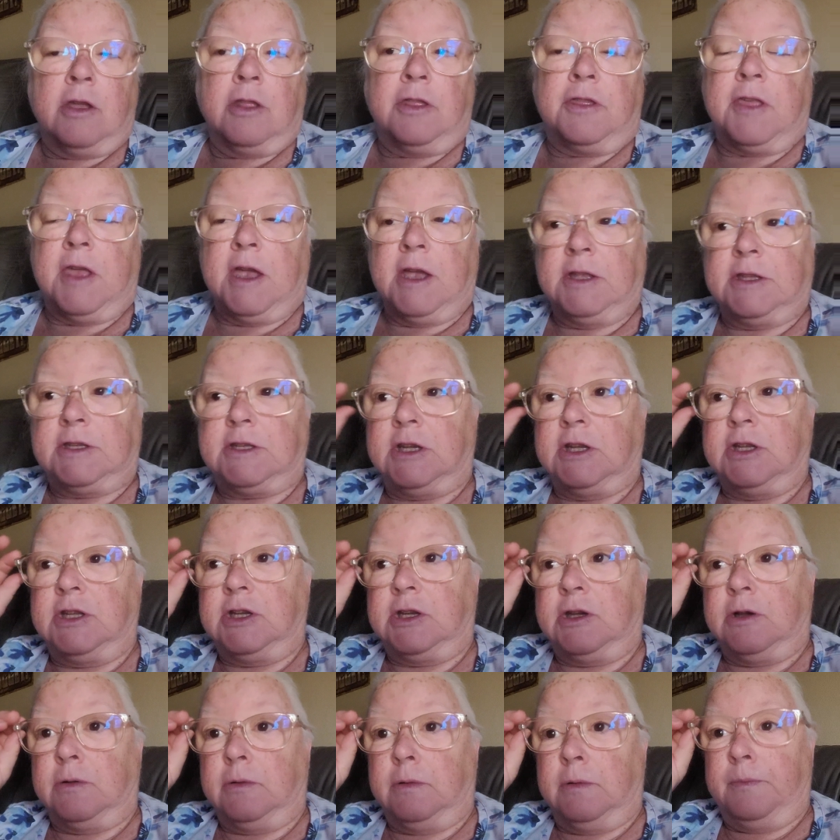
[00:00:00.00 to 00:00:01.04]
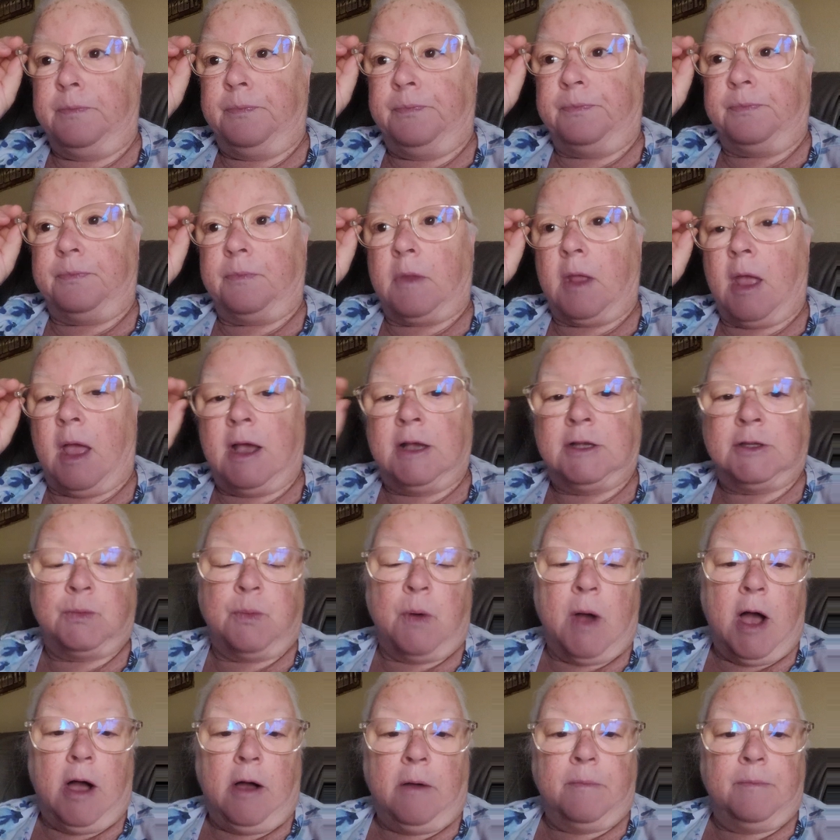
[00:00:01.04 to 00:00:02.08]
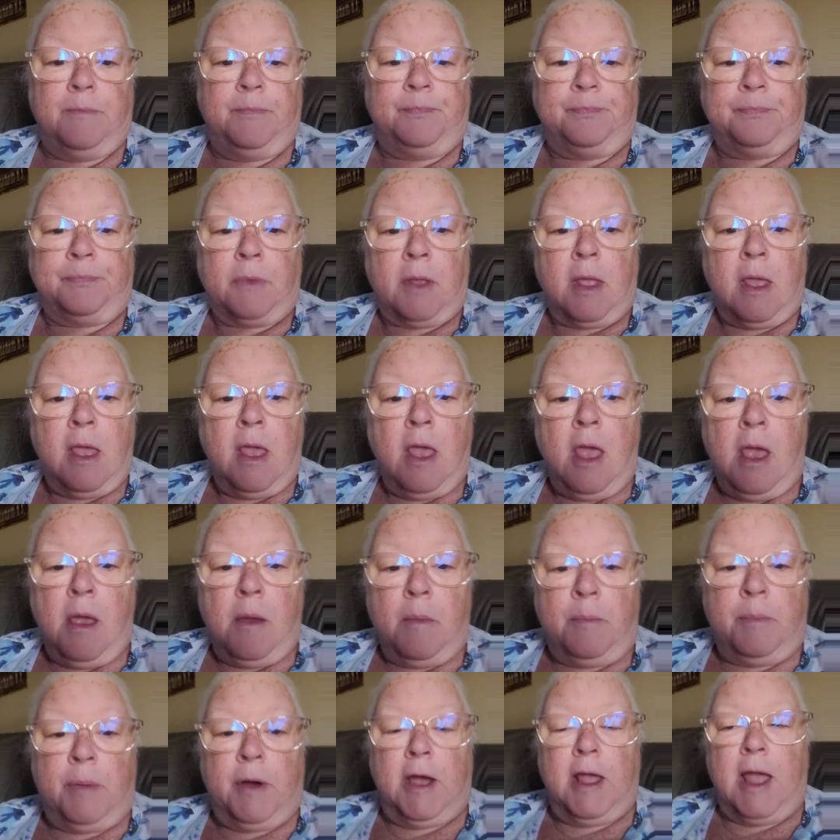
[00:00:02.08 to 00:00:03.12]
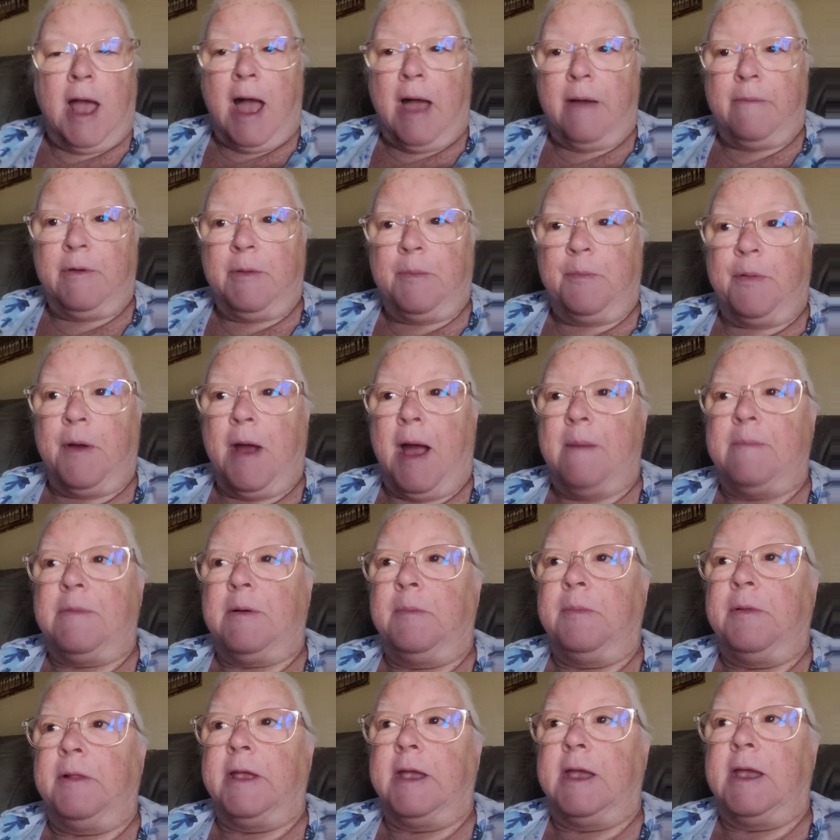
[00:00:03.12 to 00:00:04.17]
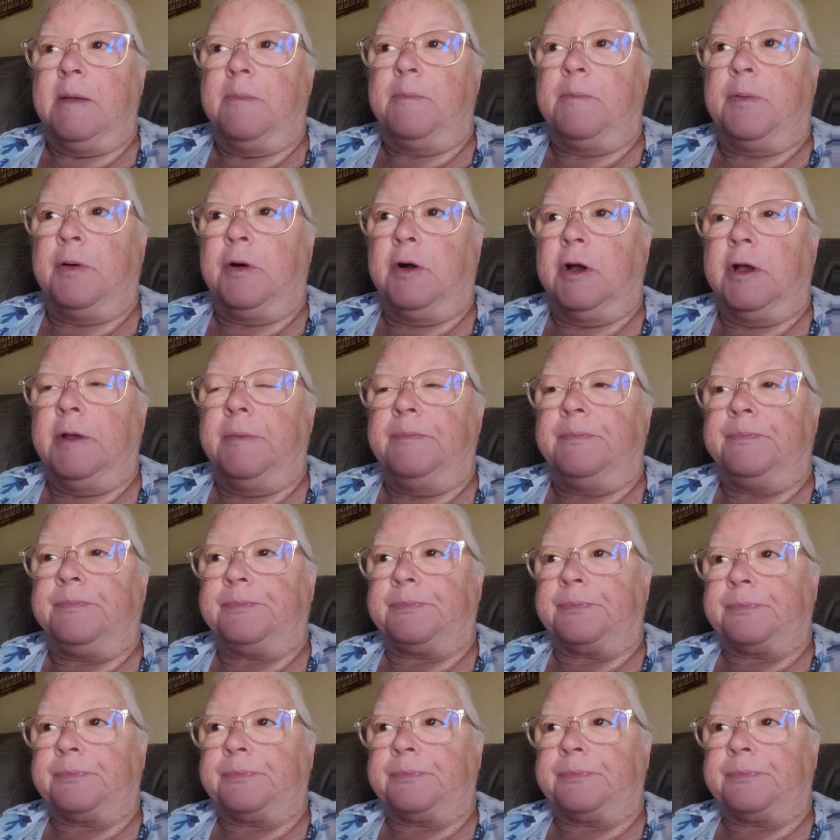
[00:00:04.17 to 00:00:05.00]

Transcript: thing to do as well. But I would probably put